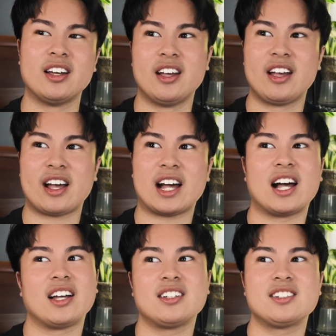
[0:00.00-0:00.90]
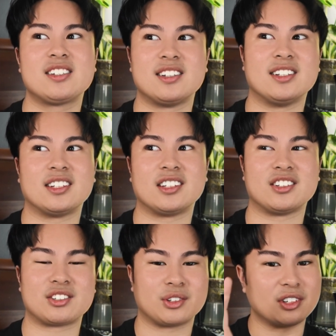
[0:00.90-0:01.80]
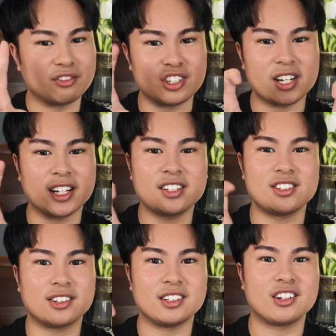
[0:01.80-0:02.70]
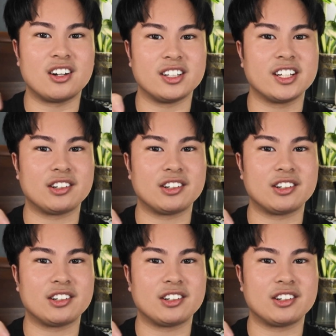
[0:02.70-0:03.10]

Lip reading: has the sort of genetics, you can call it,